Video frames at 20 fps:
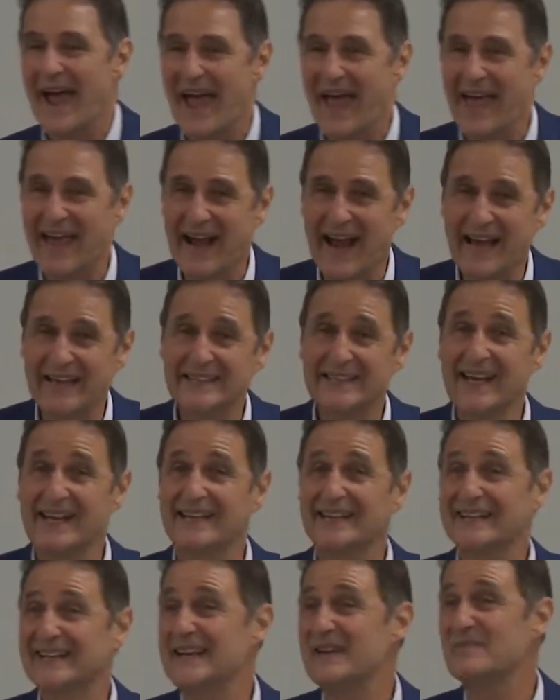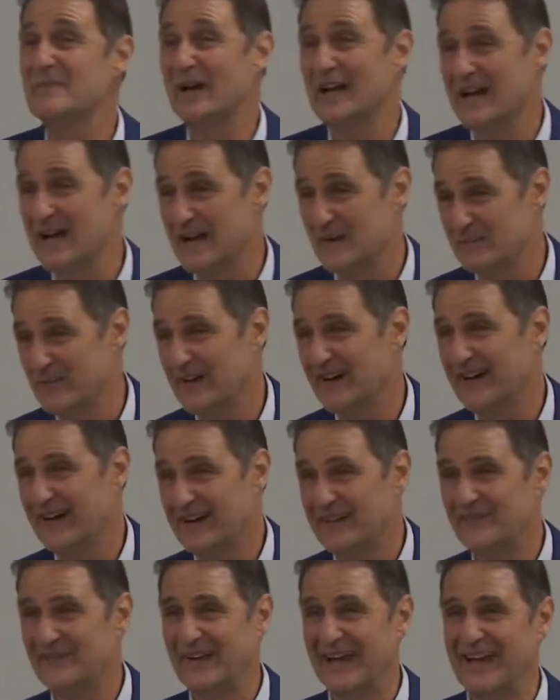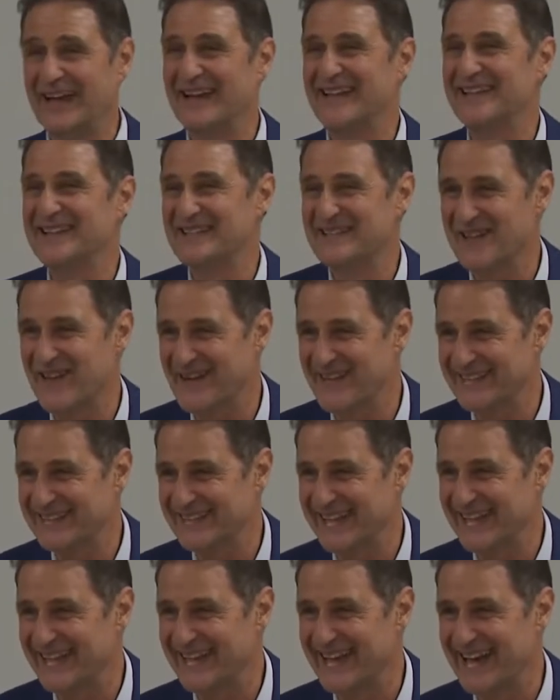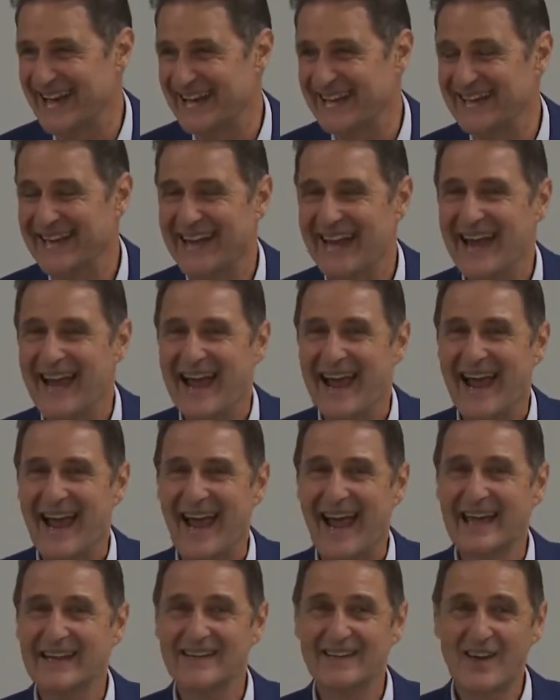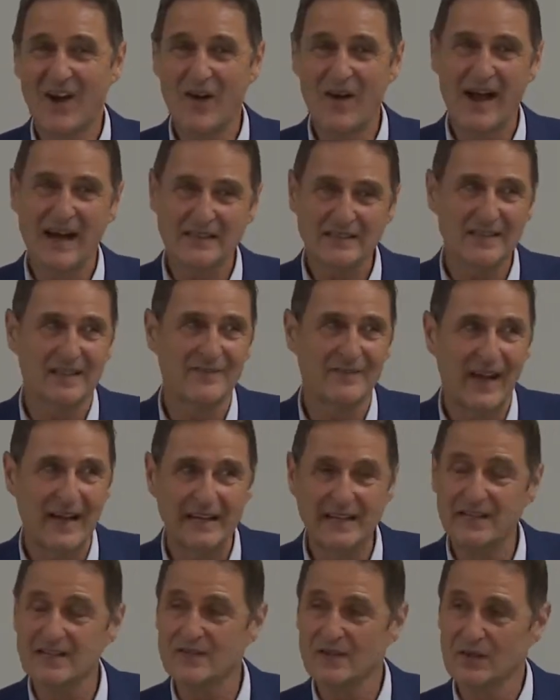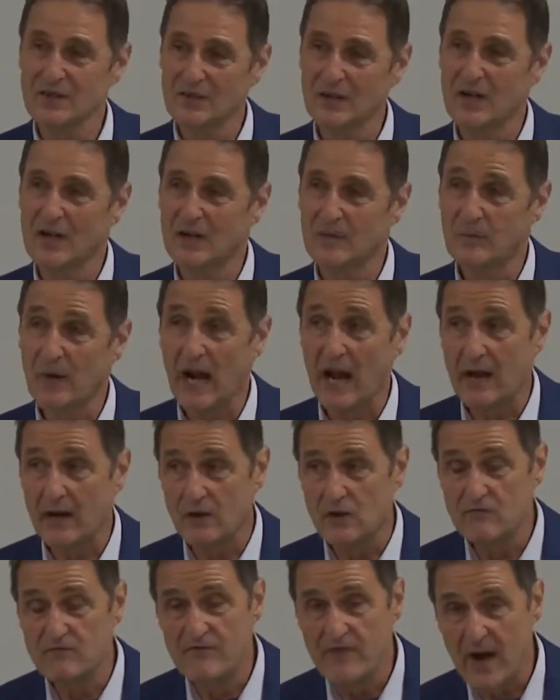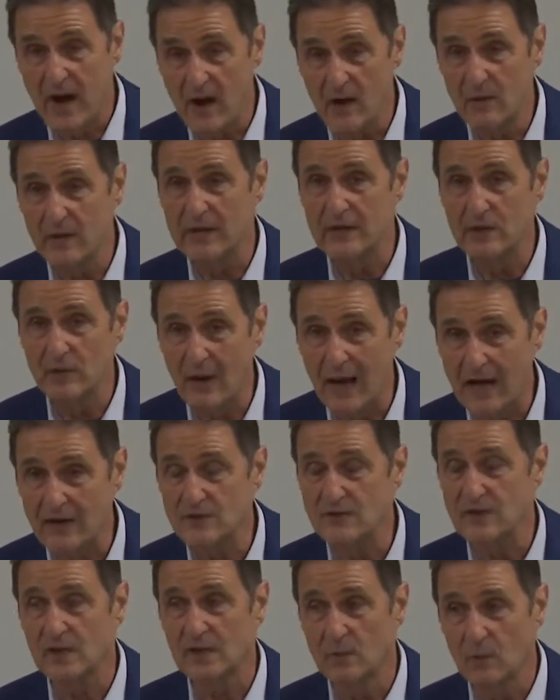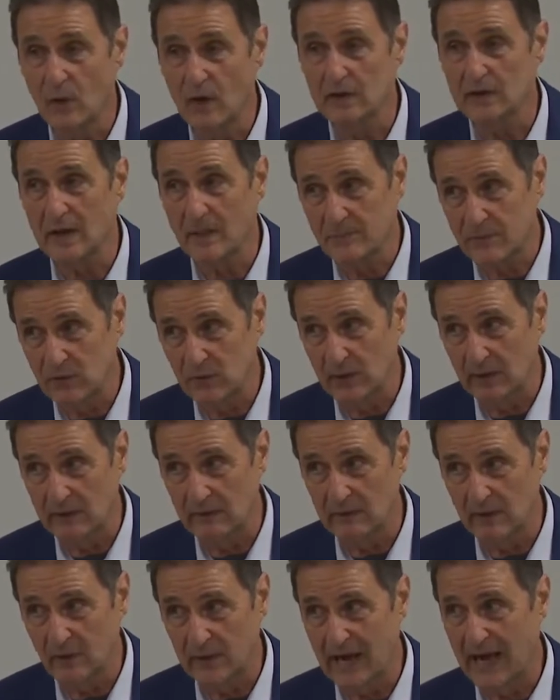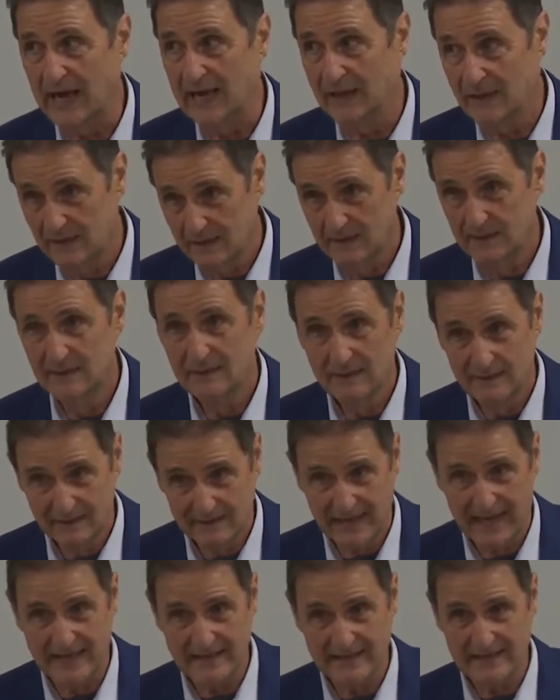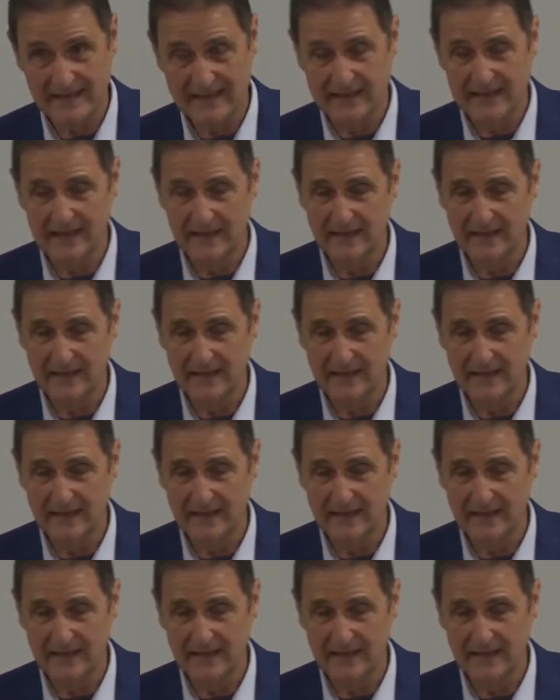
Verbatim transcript: And I intend to keep it up as long as I can. And no, actually my knees are good, but I very gradually worked up to it, okay? That's the key.